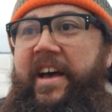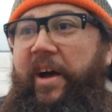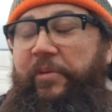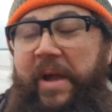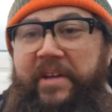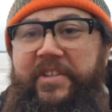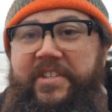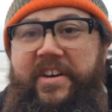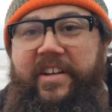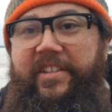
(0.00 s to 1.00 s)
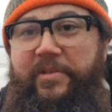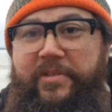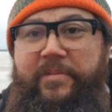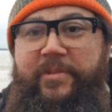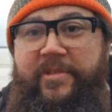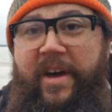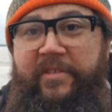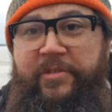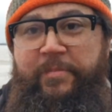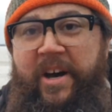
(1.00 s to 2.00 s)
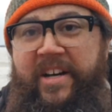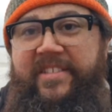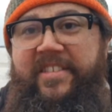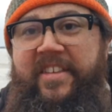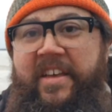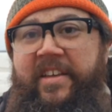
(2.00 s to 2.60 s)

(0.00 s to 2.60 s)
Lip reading: around the dock there were some soft spots,